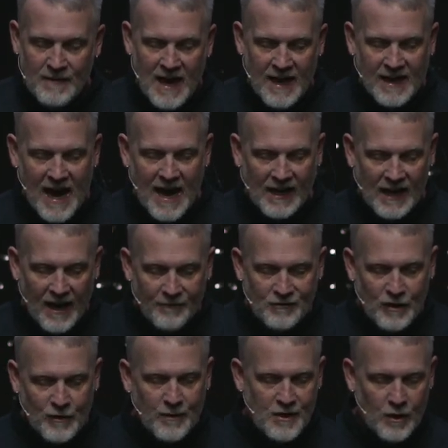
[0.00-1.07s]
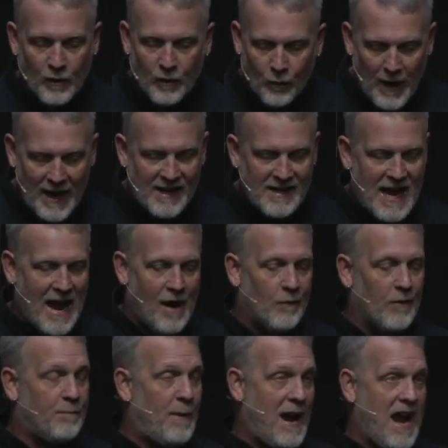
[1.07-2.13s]
and God loves you when you're weighed down
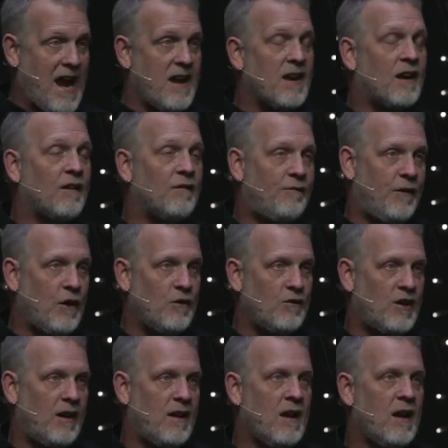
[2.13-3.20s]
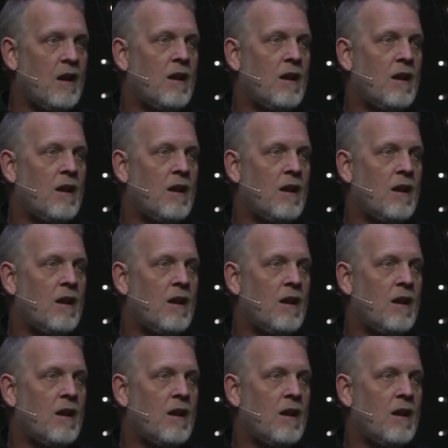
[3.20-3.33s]
with pain and confusion